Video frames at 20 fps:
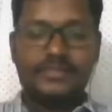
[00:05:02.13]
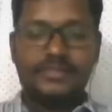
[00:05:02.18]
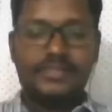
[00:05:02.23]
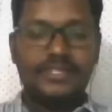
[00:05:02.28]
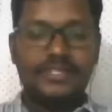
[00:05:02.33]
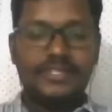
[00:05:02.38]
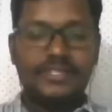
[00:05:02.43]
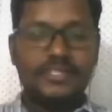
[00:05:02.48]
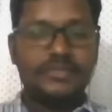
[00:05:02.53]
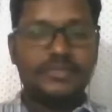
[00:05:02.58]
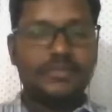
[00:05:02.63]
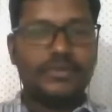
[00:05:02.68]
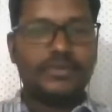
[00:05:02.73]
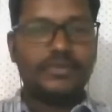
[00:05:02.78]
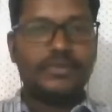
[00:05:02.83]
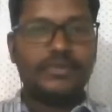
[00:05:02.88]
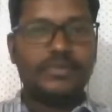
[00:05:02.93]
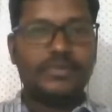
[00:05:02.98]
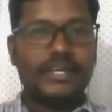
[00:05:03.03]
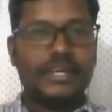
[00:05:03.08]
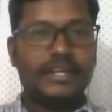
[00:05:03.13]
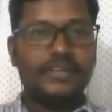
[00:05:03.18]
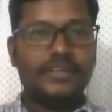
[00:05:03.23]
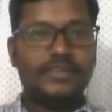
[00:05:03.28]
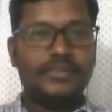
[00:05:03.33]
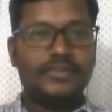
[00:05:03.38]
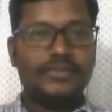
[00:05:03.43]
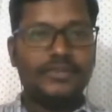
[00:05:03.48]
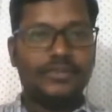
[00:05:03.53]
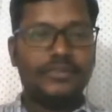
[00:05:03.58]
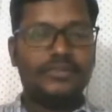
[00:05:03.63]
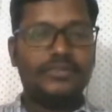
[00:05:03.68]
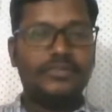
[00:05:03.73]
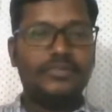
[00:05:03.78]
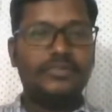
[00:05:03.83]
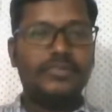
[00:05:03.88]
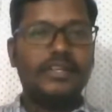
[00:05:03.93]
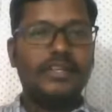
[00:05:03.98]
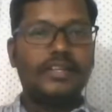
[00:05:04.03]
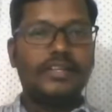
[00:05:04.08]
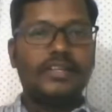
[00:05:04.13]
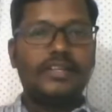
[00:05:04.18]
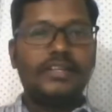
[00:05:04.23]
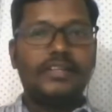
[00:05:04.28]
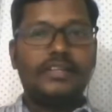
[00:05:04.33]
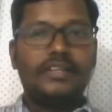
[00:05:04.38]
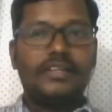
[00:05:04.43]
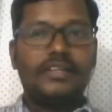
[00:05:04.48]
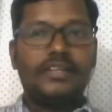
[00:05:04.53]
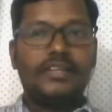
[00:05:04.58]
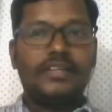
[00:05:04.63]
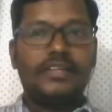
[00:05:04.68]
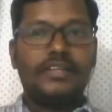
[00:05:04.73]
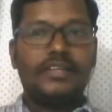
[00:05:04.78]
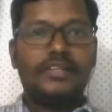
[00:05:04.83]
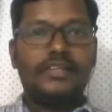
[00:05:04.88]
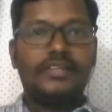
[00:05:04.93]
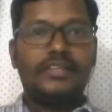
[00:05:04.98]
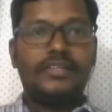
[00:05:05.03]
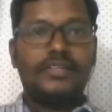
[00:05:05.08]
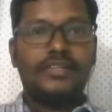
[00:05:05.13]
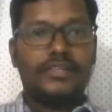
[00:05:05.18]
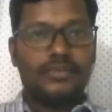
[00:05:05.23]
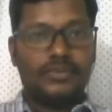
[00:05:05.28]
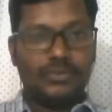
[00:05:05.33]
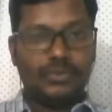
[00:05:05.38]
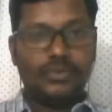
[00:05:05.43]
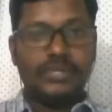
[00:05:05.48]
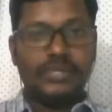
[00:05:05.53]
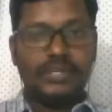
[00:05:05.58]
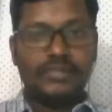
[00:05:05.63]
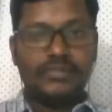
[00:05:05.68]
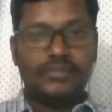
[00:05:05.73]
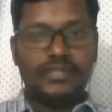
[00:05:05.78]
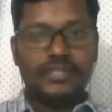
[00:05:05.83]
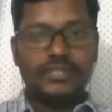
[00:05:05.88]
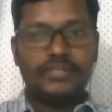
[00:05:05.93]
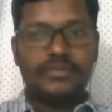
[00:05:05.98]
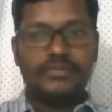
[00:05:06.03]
least bothered. Do uh, do anything